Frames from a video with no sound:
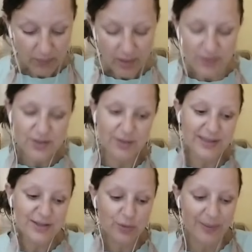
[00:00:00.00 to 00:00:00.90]
So let's
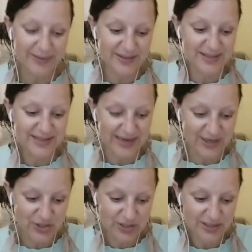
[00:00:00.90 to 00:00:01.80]
talk about the stages